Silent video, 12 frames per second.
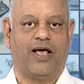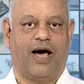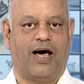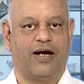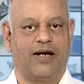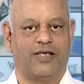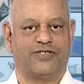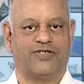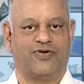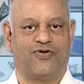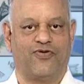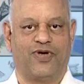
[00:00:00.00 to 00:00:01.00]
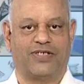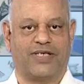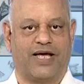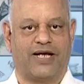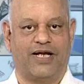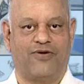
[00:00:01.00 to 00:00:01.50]
unless you know
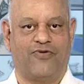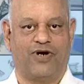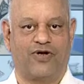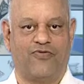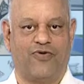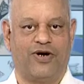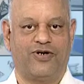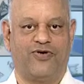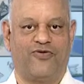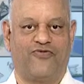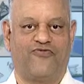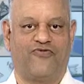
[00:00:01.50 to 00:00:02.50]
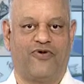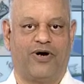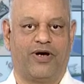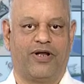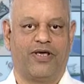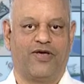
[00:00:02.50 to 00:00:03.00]
exactly what you want to look
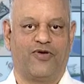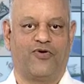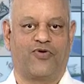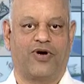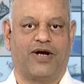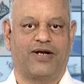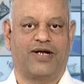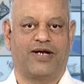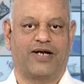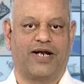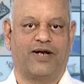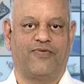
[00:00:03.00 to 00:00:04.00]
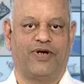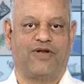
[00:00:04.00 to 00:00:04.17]
for, you can't get relevant